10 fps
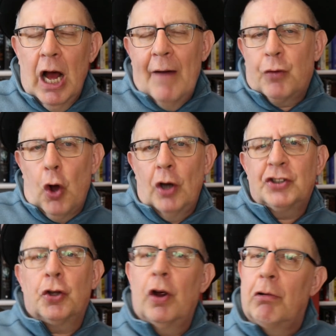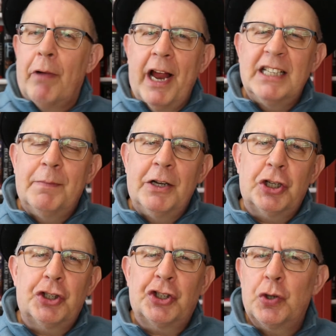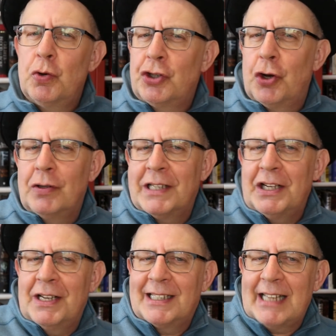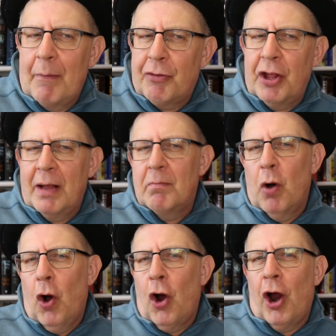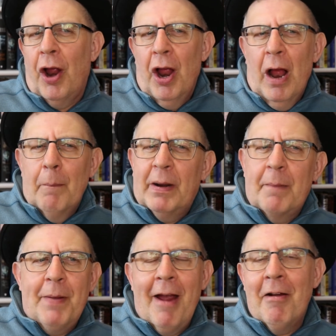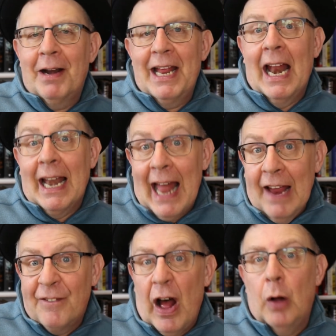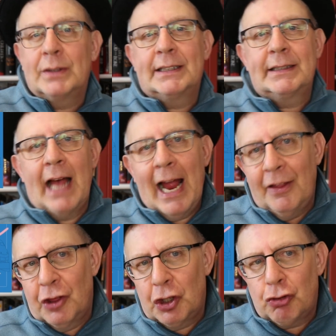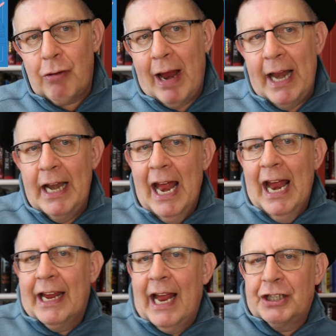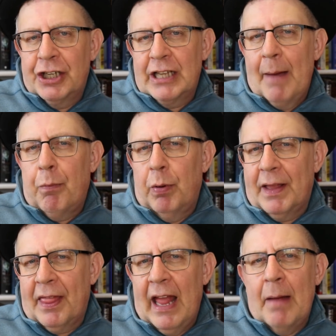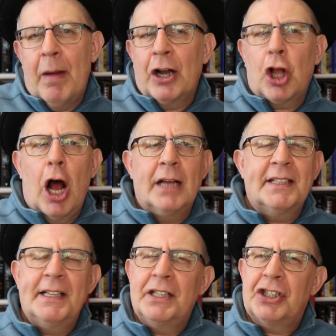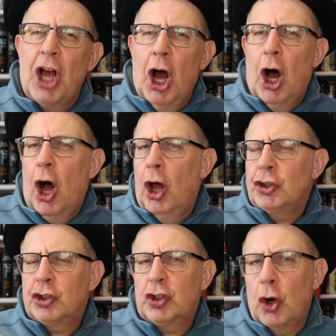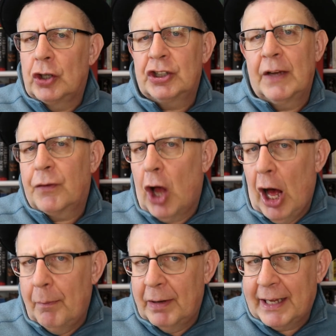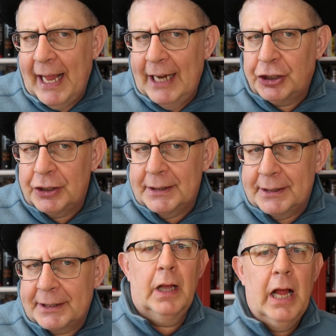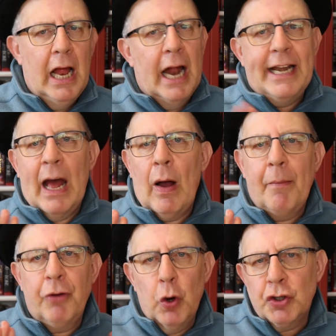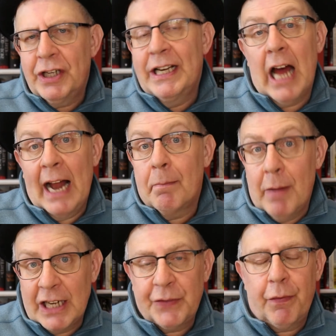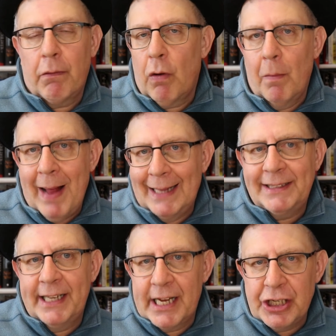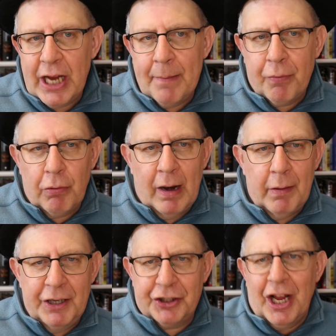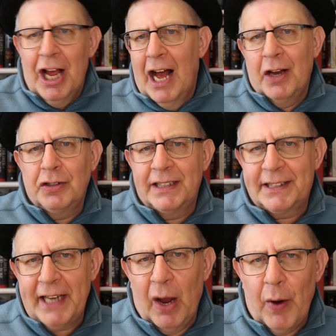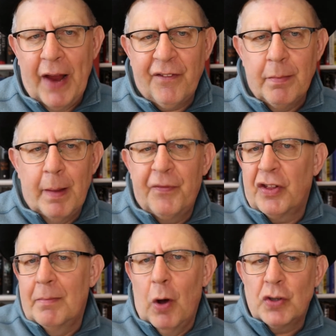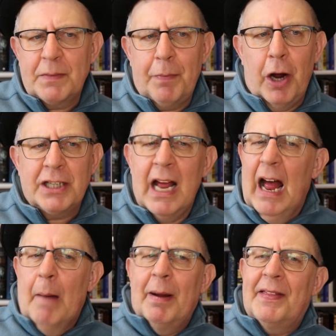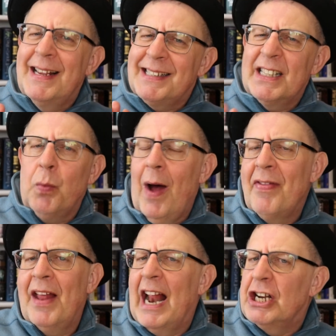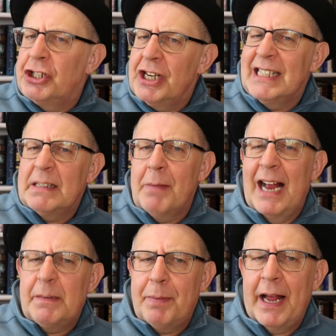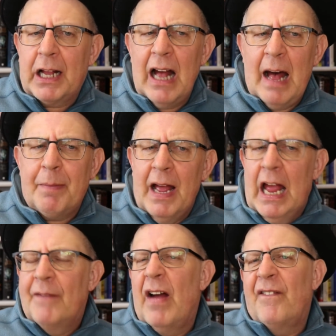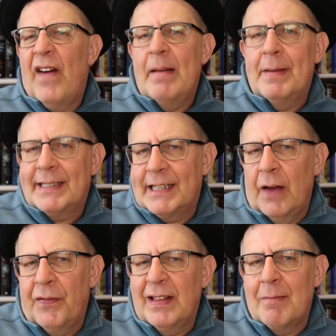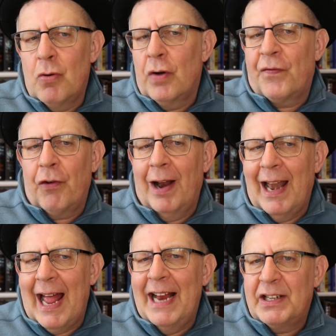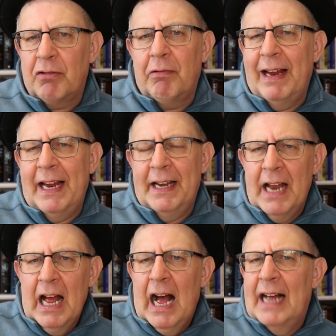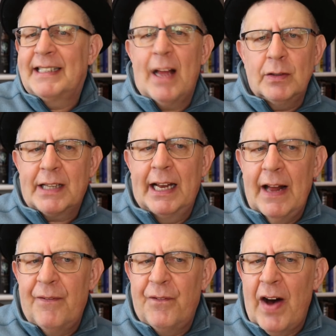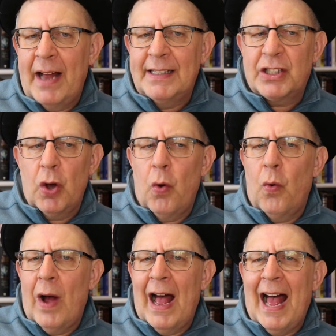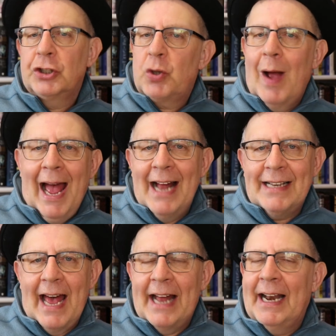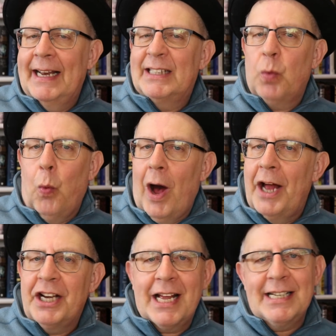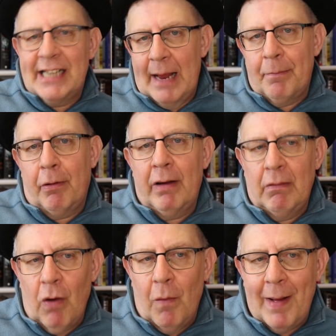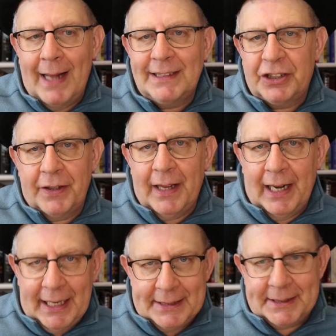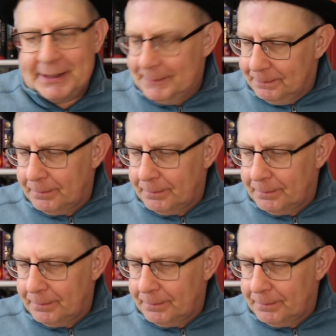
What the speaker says: Of course, their arrangement soon turns into something more, but apparently life outside the train catches up with them and causes all sorts of complications. Now, I'm usually not much for romance-y contemporaries. I usually stay away from them for the most part. But this is one that I just might pick up if I find myself in the mood for a light read. It sounds kind of fun. So I had to add at least one contemporary romance to the list.